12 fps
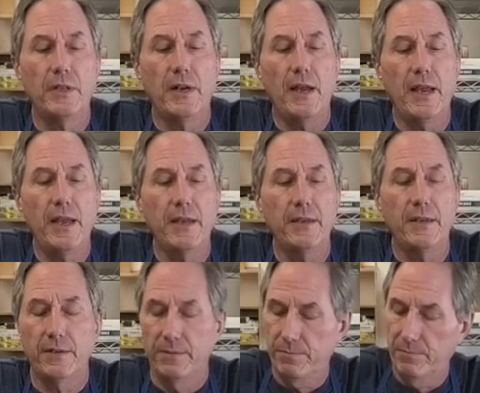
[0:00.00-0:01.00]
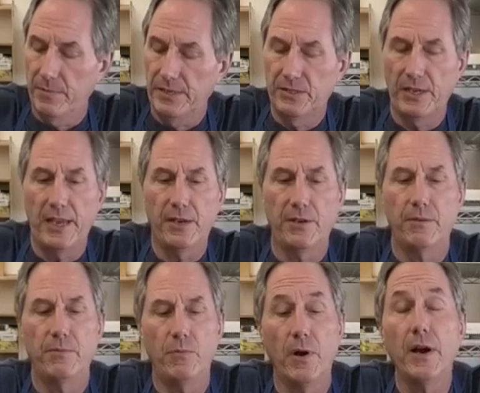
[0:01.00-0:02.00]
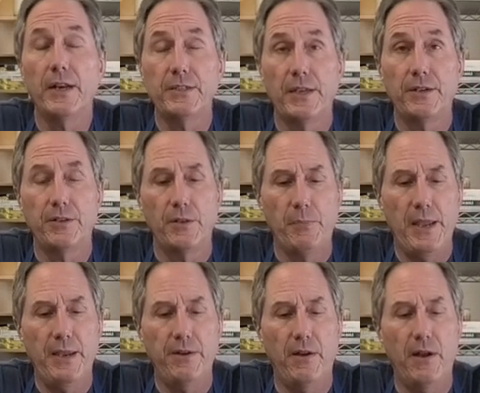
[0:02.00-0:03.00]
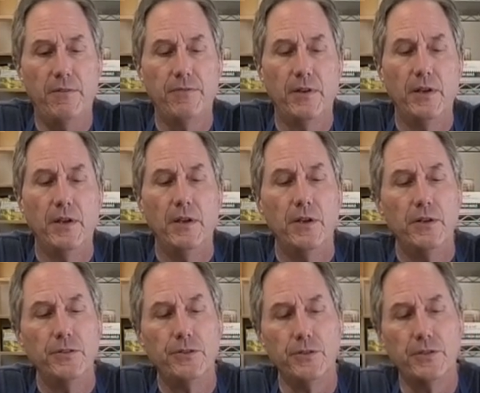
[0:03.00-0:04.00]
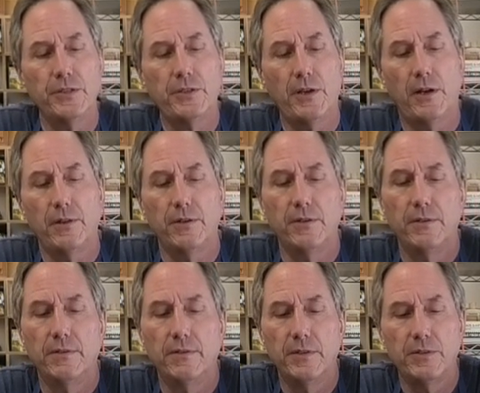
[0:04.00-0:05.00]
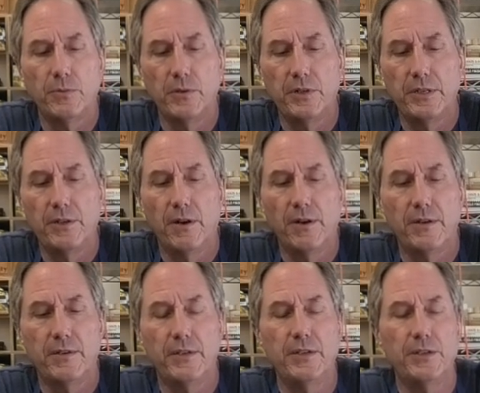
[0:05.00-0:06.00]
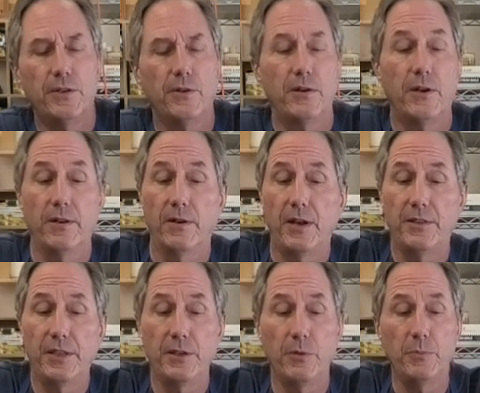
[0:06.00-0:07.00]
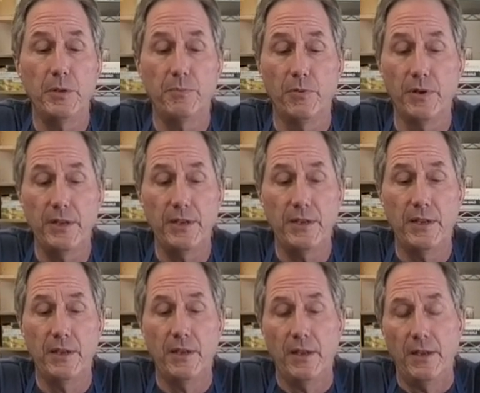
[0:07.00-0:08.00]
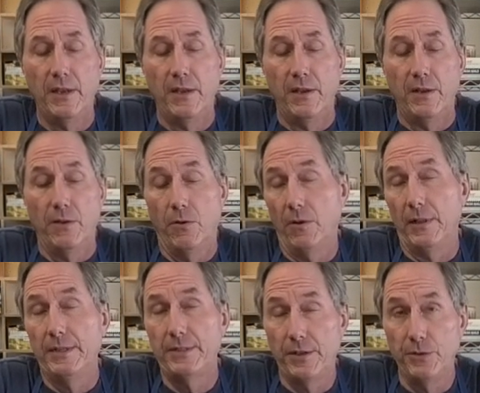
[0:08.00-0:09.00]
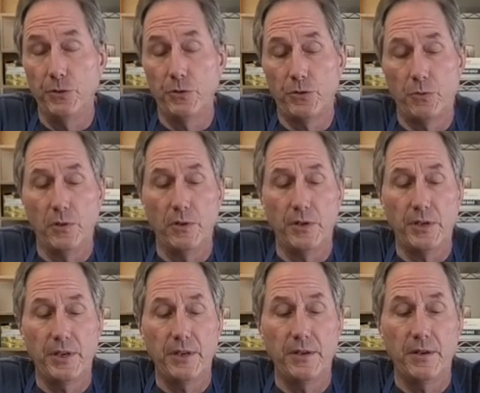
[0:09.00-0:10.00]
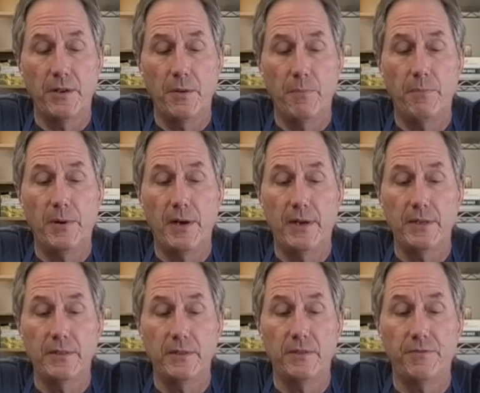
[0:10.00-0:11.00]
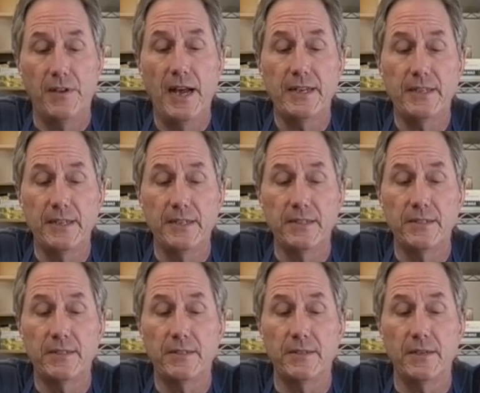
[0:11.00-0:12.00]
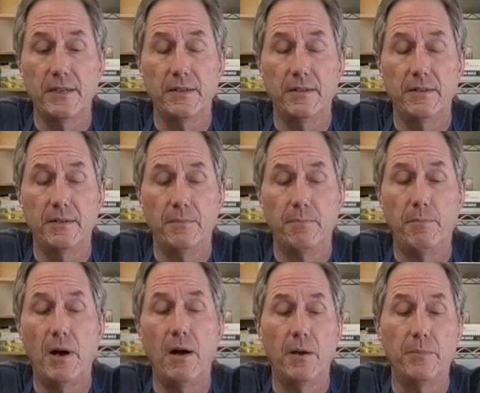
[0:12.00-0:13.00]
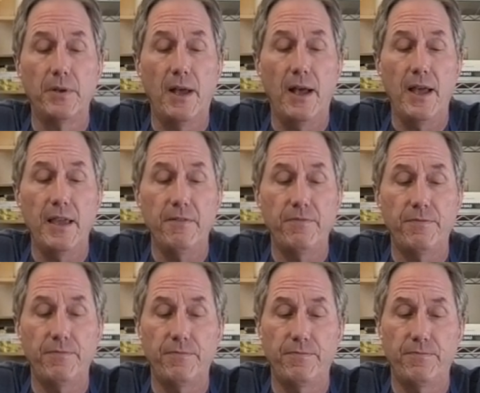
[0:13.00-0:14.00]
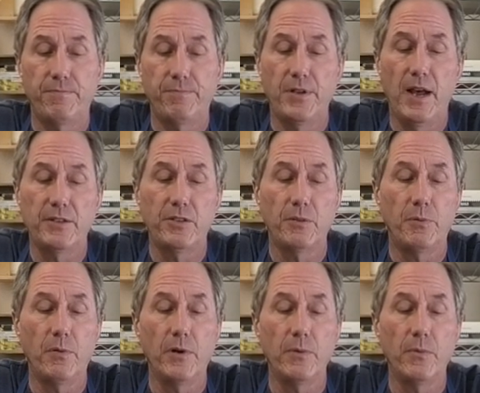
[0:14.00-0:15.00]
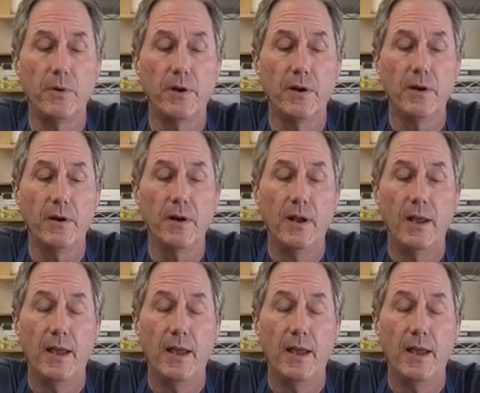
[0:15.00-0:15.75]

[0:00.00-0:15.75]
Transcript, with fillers: that I, I sanded, where I sanded the paint off, to this color, this really dark indigo color. I think it would be pretty, or at least unusual looking, but the fact is, it bombed. I got to the point where